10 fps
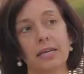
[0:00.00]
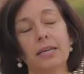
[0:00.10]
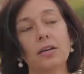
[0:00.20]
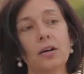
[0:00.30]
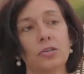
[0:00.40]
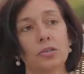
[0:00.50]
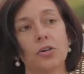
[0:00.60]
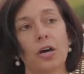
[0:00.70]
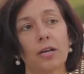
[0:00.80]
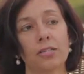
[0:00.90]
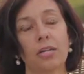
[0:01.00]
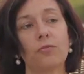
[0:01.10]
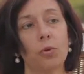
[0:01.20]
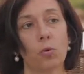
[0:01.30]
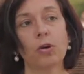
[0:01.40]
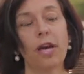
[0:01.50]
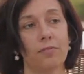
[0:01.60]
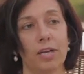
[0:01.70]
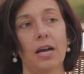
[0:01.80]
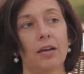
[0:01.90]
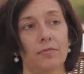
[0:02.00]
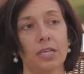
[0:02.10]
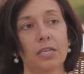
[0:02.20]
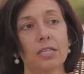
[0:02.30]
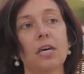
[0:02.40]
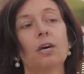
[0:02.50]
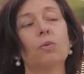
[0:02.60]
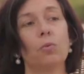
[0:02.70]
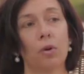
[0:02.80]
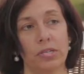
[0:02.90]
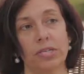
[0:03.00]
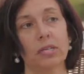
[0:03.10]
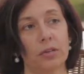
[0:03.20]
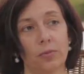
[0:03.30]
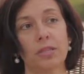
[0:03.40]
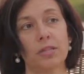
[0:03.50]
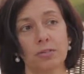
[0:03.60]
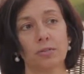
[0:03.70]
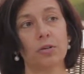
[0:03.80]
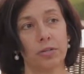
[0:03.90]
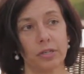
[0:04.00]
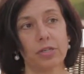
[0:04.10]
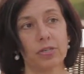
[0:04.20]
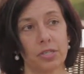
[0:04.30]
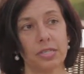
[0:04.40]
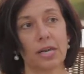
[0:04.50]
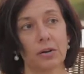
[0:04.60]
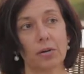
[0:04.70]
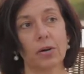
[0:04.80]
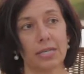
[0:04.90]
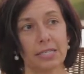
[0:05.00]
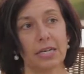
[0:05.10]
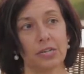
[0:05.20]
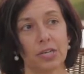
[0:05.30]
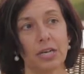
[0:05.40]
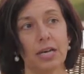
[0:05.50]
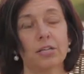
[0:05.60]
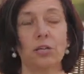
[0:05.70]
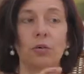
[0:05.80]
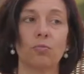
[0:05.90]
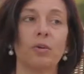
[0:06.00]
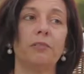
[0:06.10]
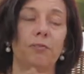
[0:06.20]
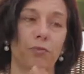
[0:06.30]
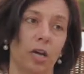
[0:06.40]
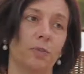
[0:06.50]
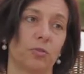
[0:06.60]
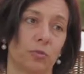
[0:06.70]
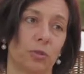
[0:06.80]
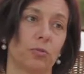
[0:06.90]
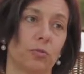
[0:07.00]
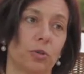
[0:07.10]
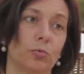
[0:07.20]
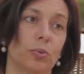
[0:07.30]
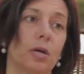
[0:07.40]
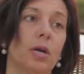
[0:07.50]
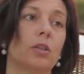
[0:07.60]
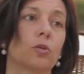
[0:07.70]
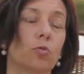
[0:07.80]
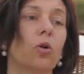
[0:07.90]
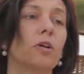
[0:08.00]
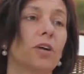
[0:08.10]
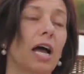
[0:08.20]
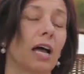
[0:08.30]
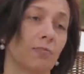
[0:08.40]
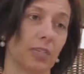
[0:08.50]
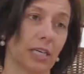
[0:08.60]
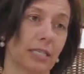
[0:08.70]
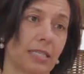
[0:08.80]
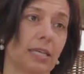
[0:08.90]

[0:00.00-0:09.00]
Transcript: think it also taught us that if we weren't having conflict, we weren't dealing with the difficult issues inside our organization. And so it reframed for the group the role of conflict